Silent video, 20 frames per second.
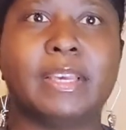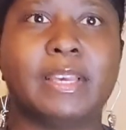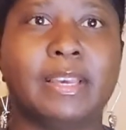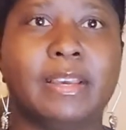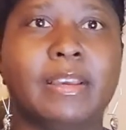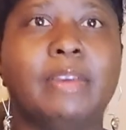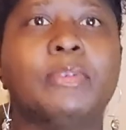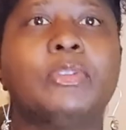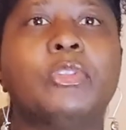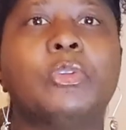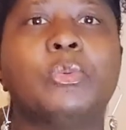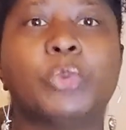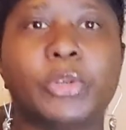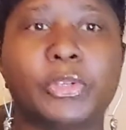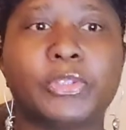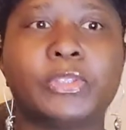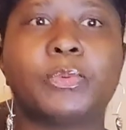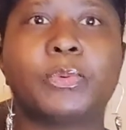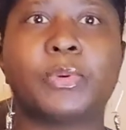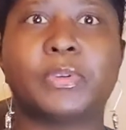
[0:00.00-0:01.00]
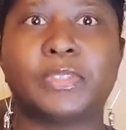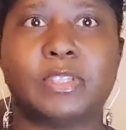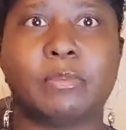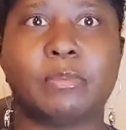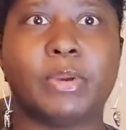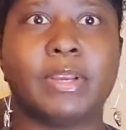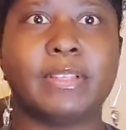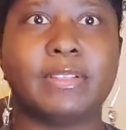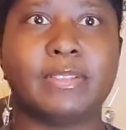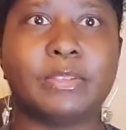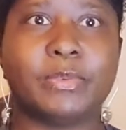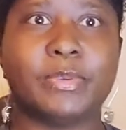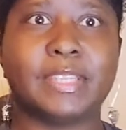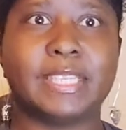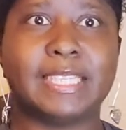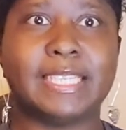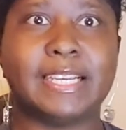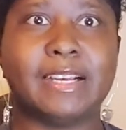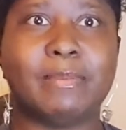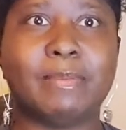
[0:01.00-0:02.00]
It was the worst of the worst of the breaks, is what they
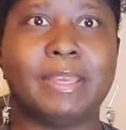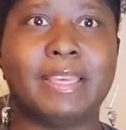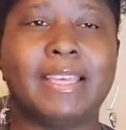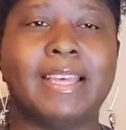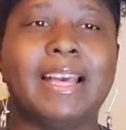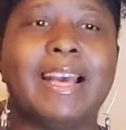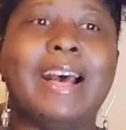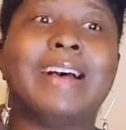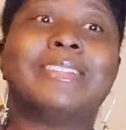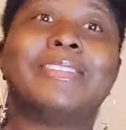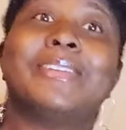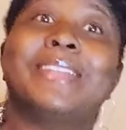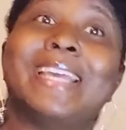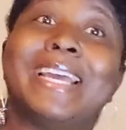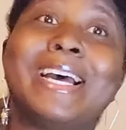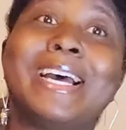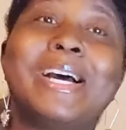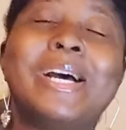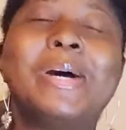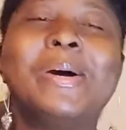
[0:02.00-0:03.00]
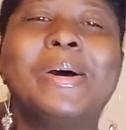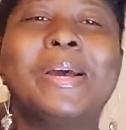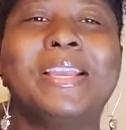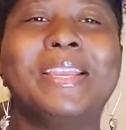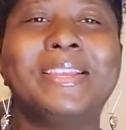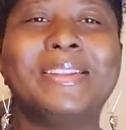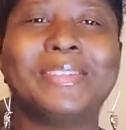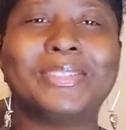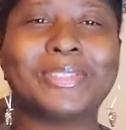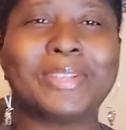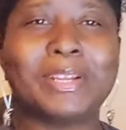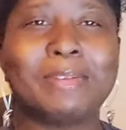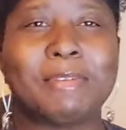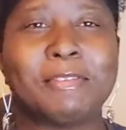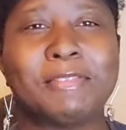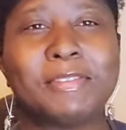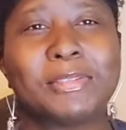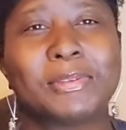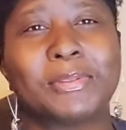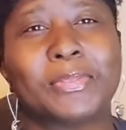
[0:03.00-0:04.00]
tell me. So now, you know, starting my
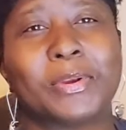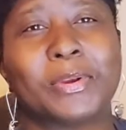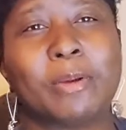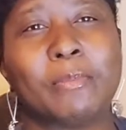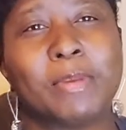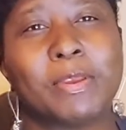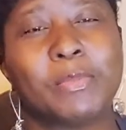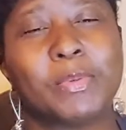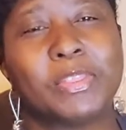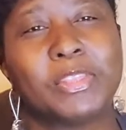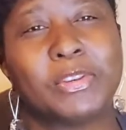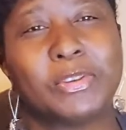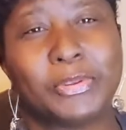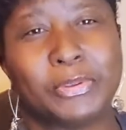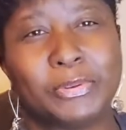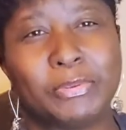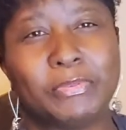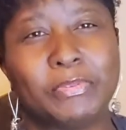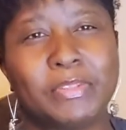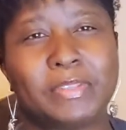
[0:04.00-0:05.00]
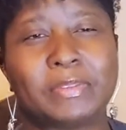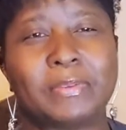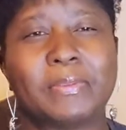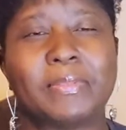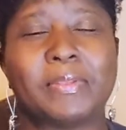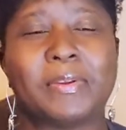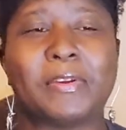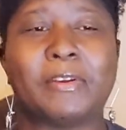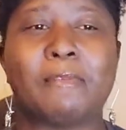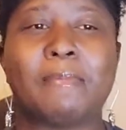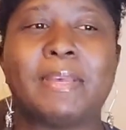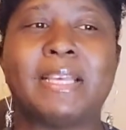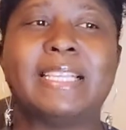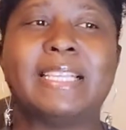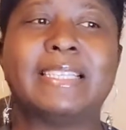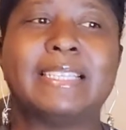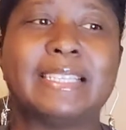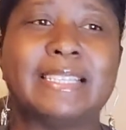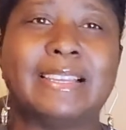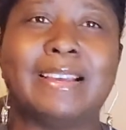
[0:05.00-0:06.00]
physical therapy with the new physical therapist.
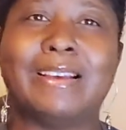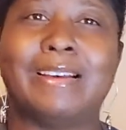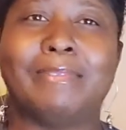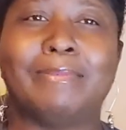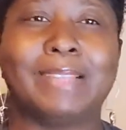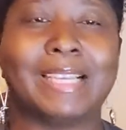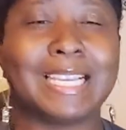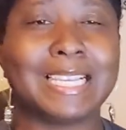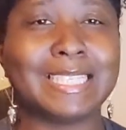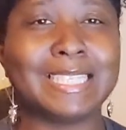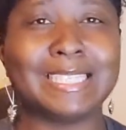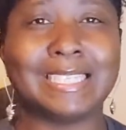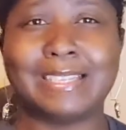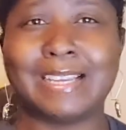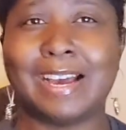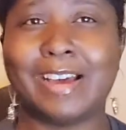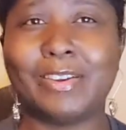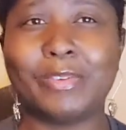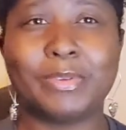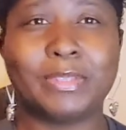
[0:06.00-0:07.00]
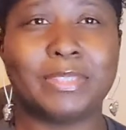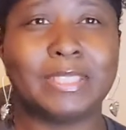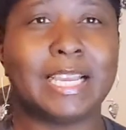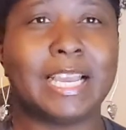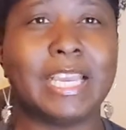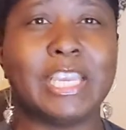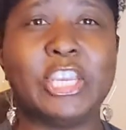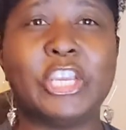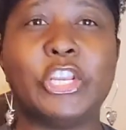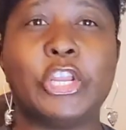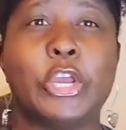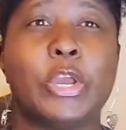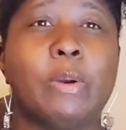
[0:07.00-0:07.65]
And like I said, the doctor was like, you know,